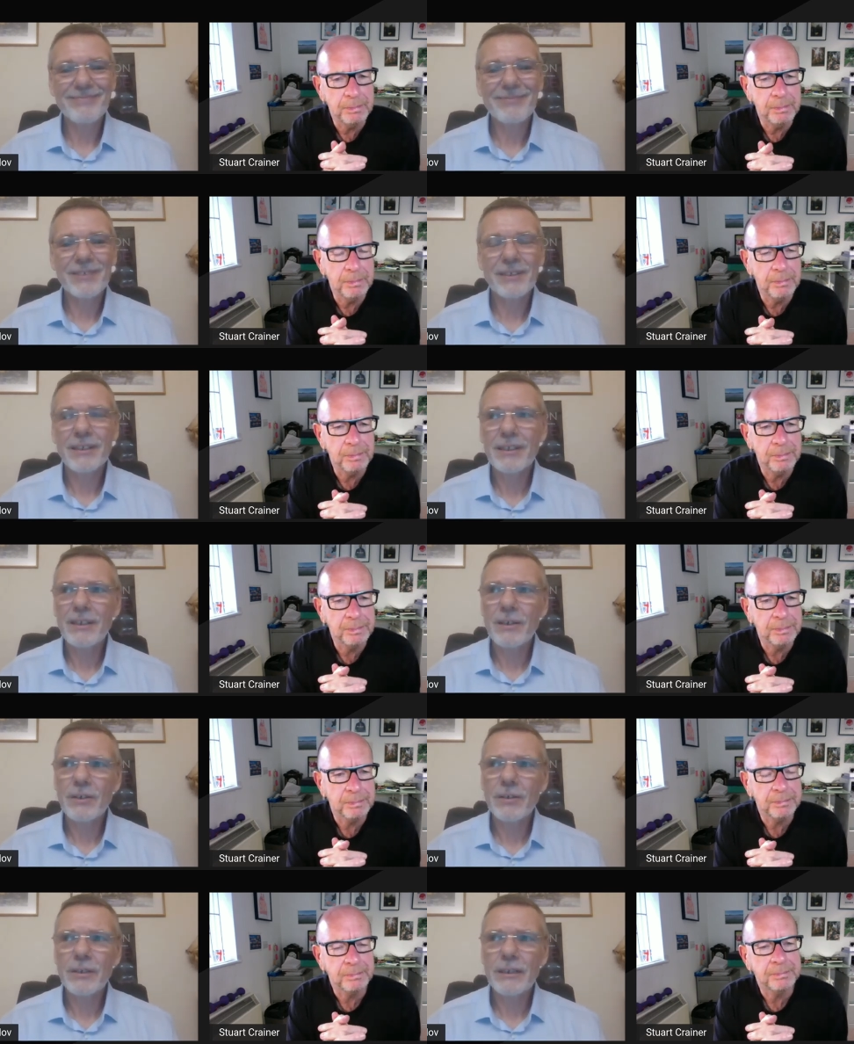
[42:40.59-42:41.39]

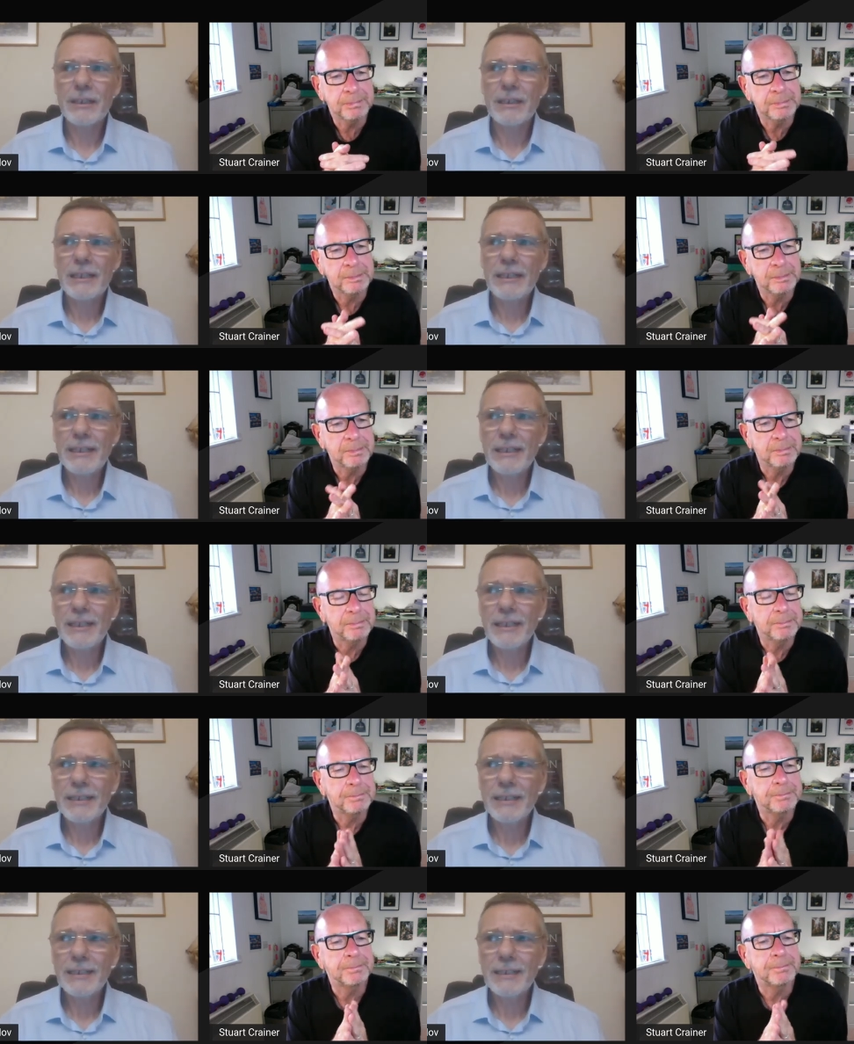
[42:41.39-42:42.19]

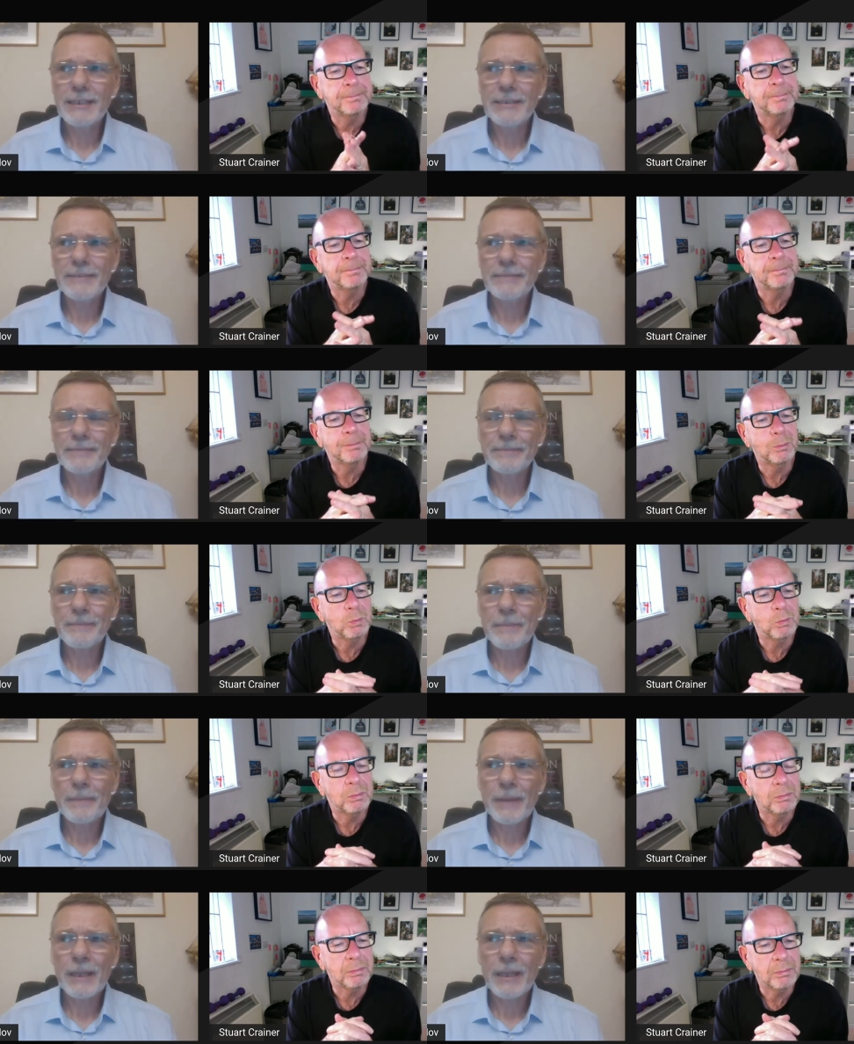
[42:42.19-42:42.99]

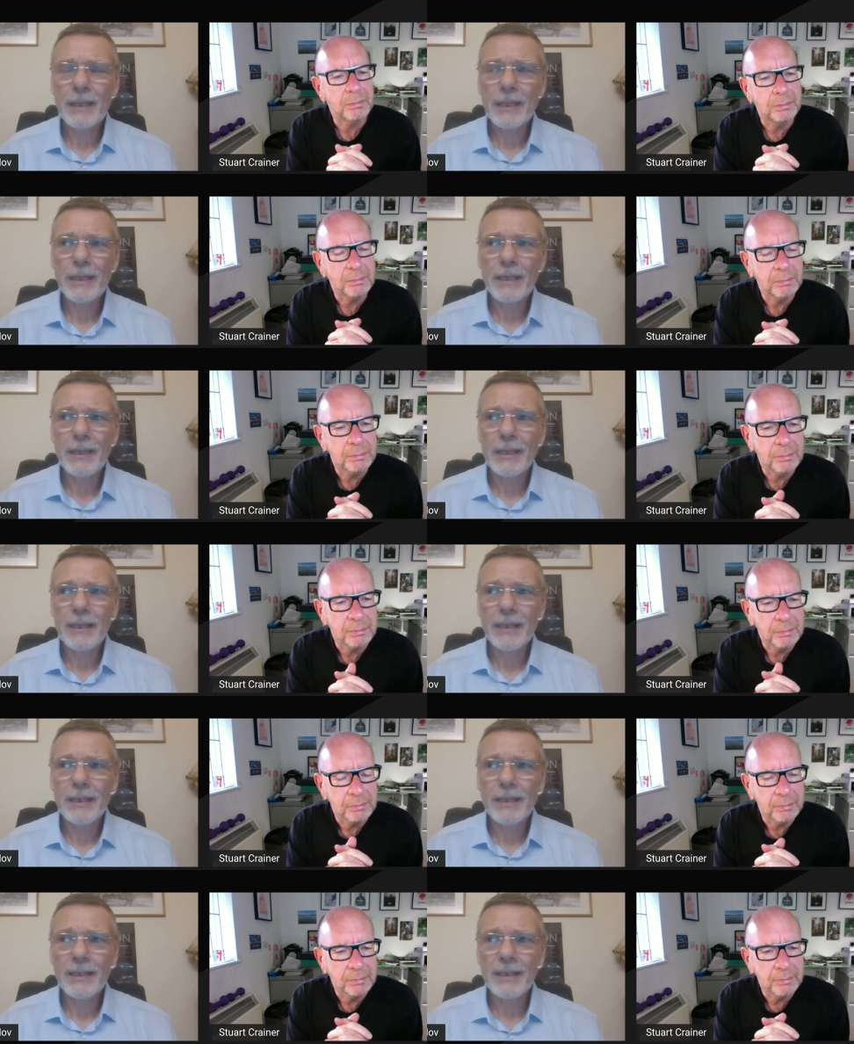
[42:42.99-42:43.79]

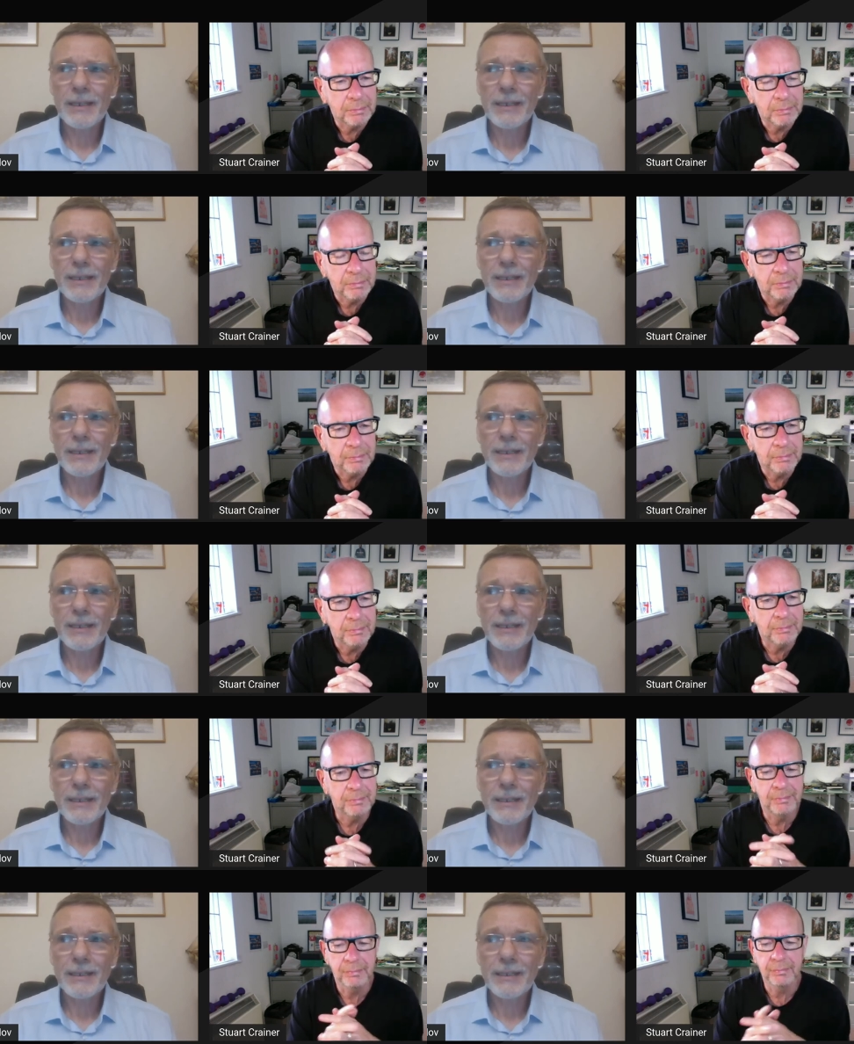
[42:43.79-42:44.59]

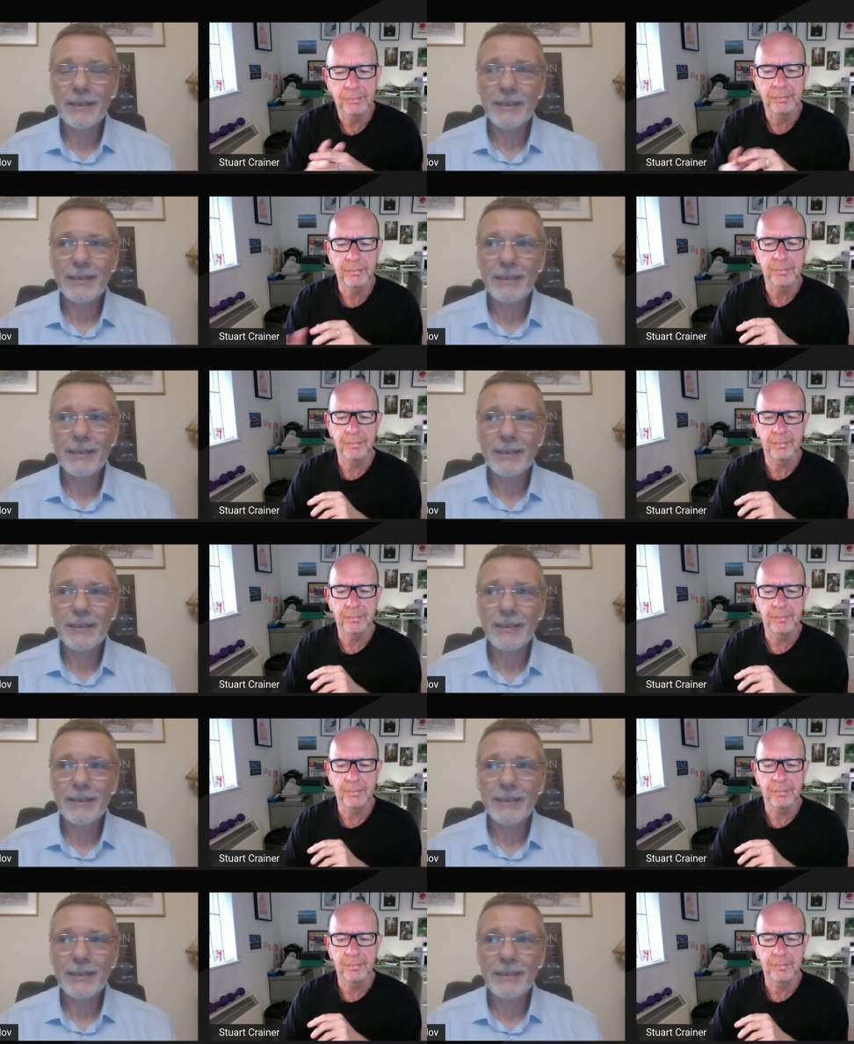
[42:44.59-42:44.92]
No one is speaking in this clip.